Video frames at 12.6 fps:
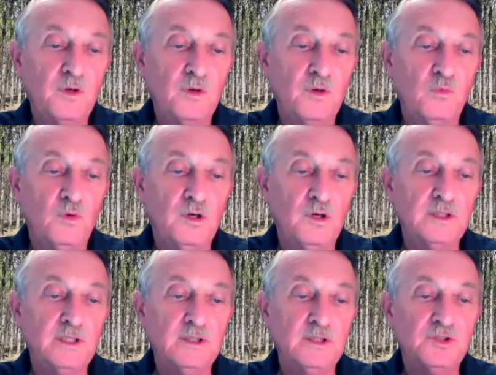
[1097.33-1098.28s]
One
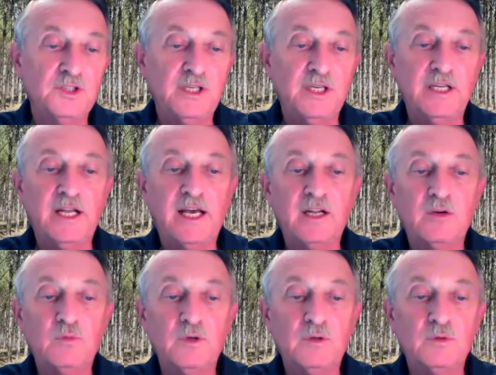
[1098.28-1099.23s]
is the
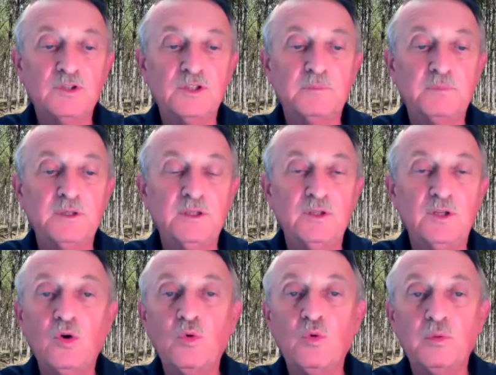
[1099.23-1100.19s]
inadequate or simply
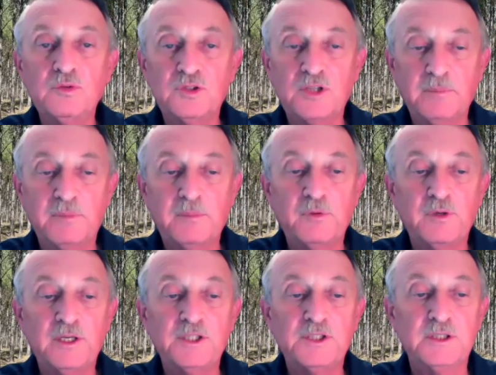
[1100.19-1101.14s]
no site
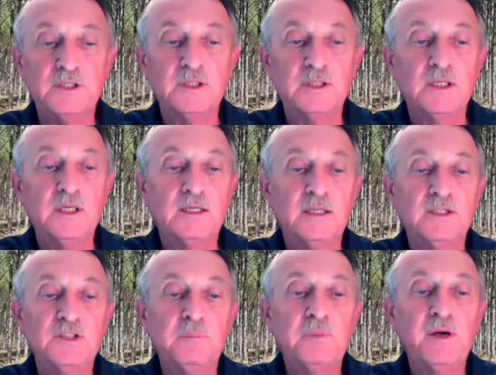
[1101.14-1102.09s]
preparation. And
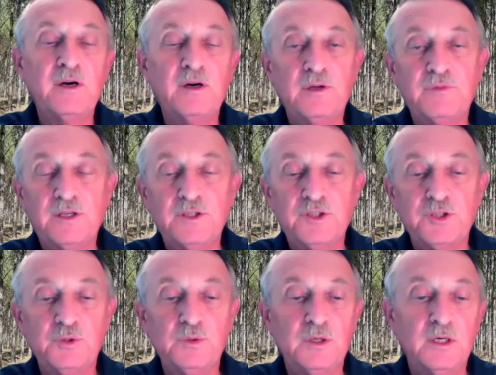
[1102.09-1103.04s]
it's imperative that
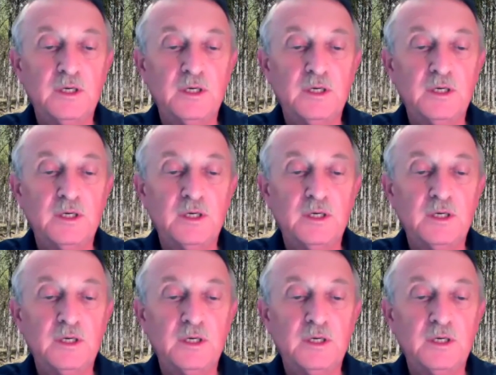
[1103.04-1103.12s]
you